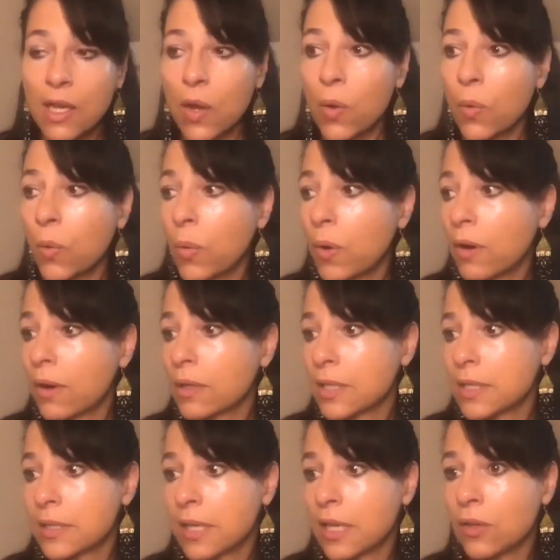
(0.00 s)
Or
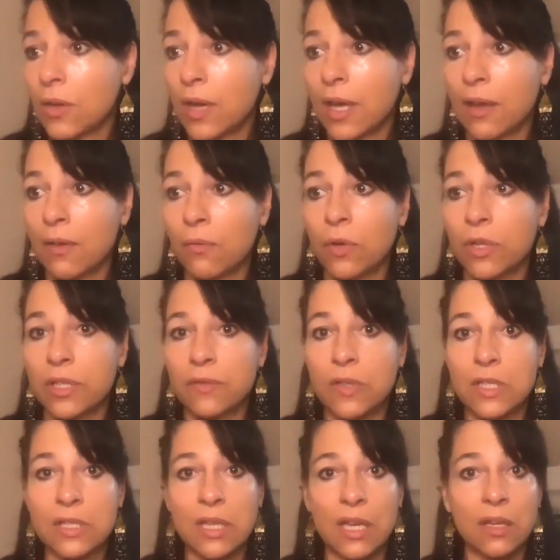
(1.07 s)
let's say you have one of the
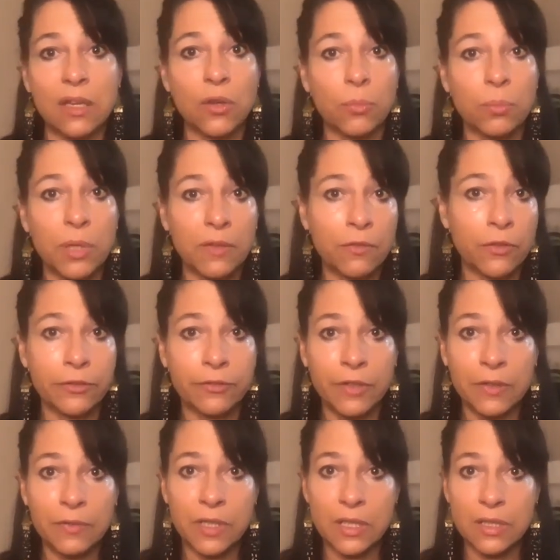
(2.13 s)
cytochrome
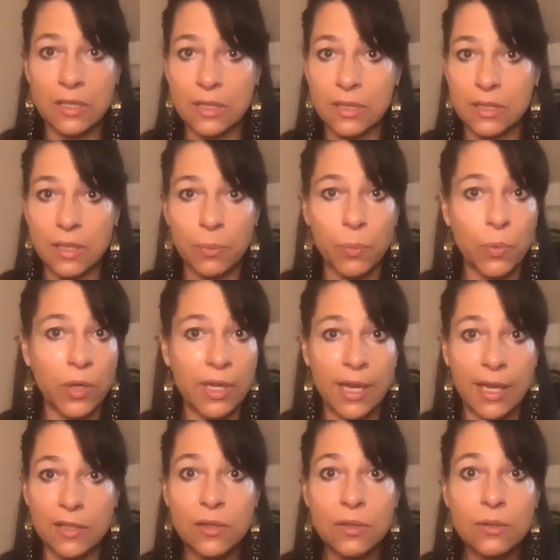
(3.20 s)
P450s, the
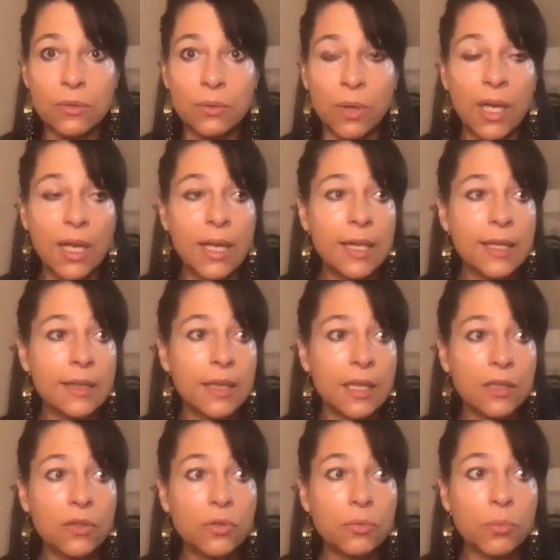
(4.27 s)
CYP1A2,
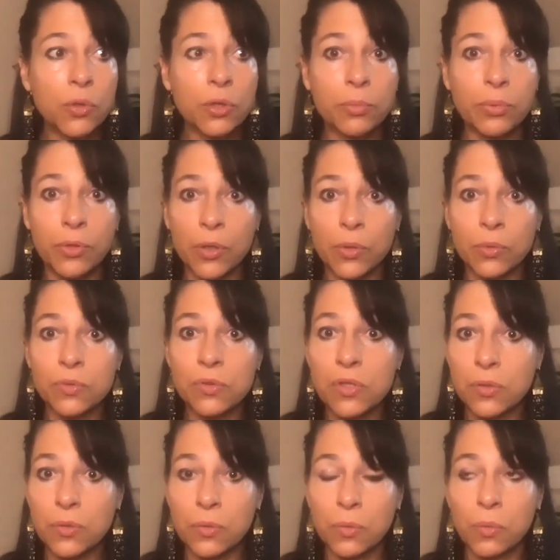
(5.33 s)
then you're more prone
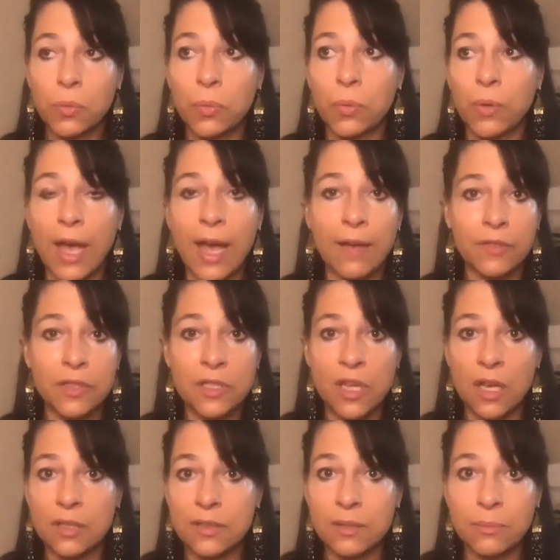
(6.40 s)
to
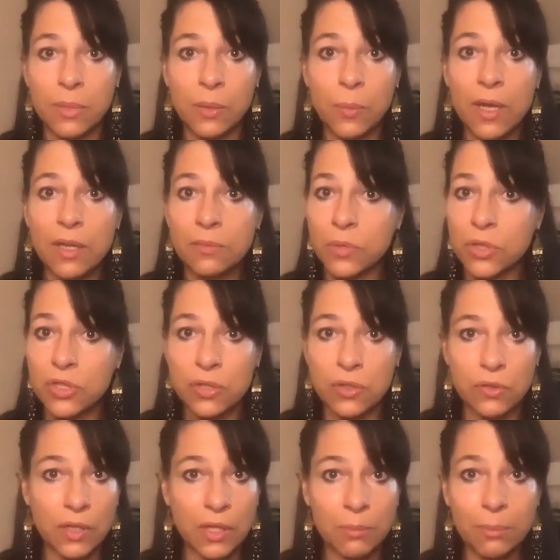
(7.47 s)
aflatoxin B1, which
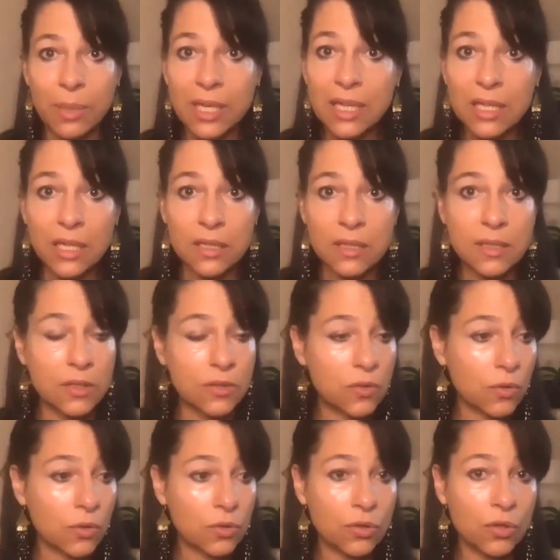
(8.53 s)
is in peanuts. And so
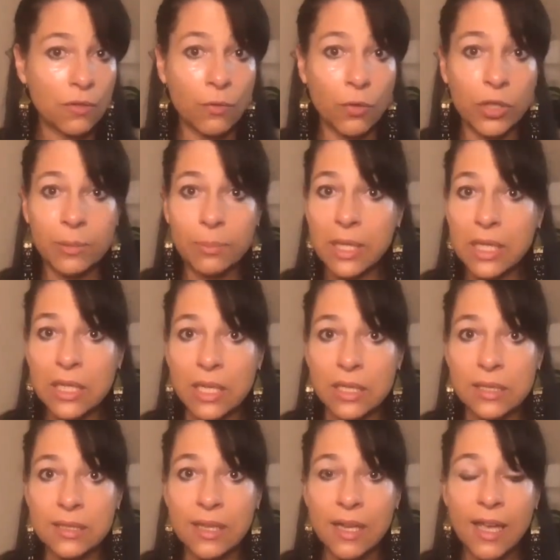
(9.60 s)
you should avoid
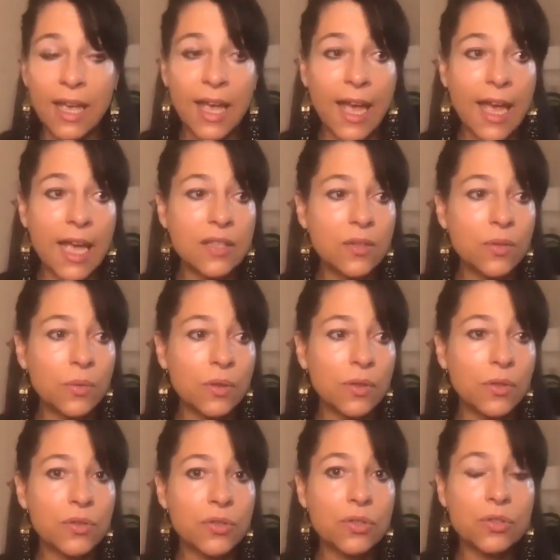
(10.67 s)
peanuts. And so
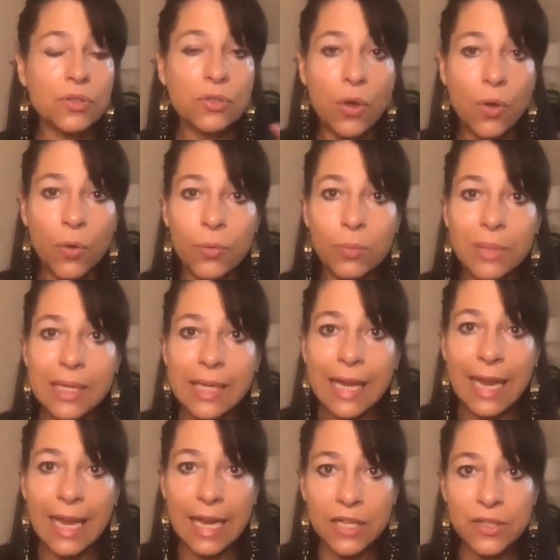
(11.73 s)
there's so many
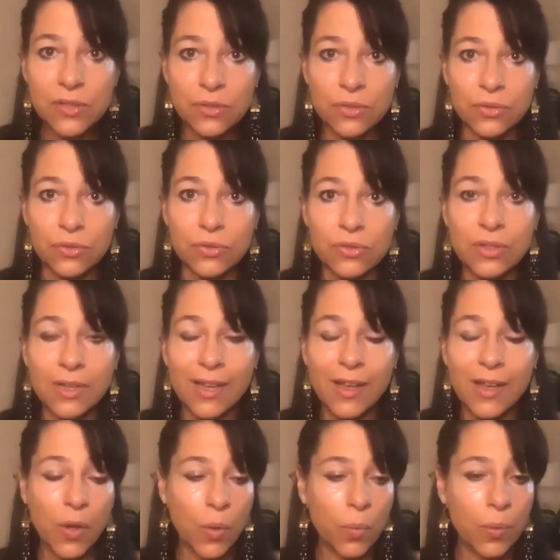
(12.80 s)
answers
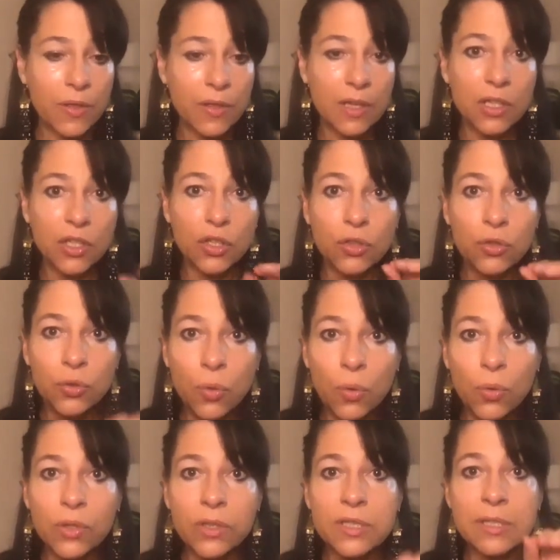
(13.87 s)
within
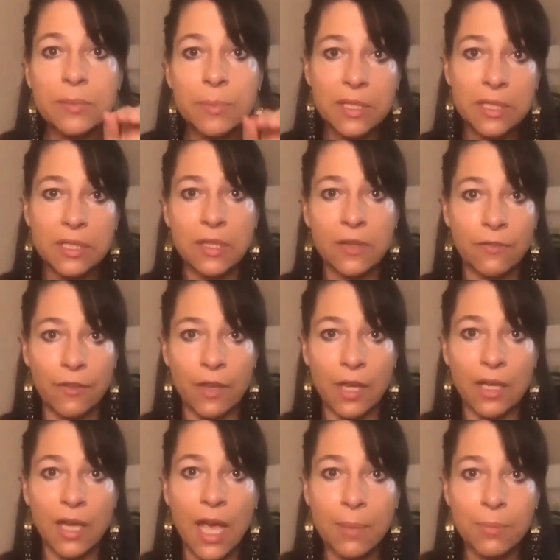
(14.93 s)
your
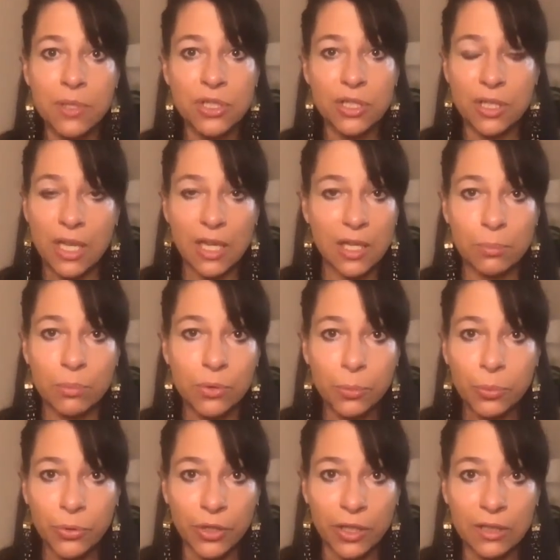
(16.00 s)
specific epigenetic
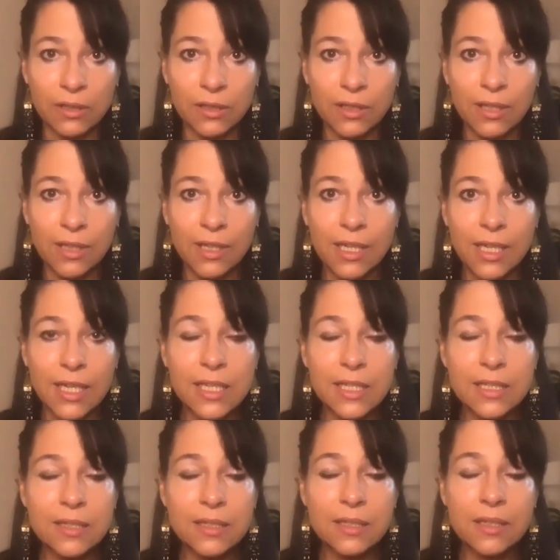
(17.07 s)
blueprint. It
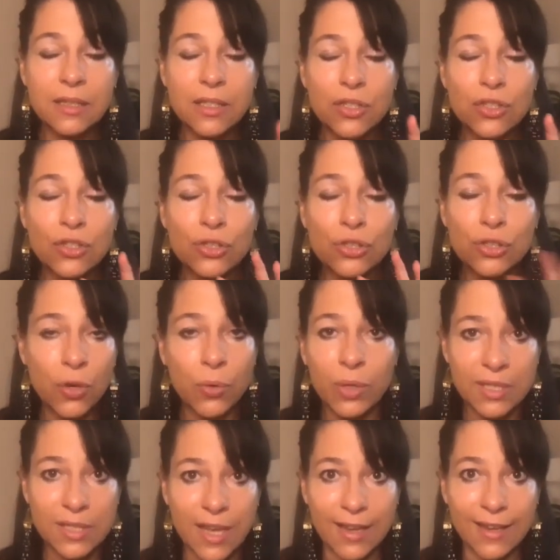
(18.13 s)
is so
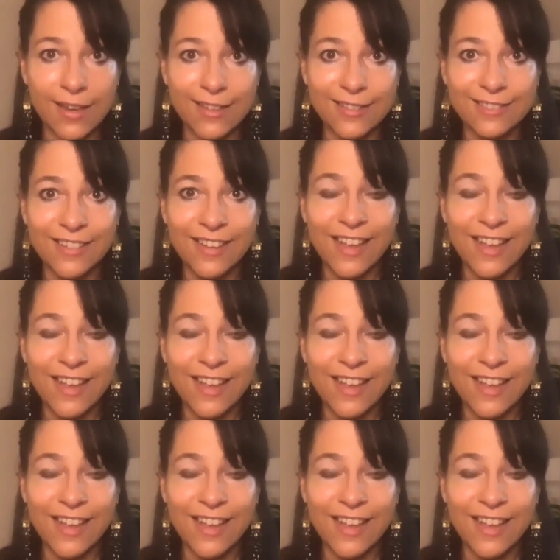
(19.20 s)
exciting.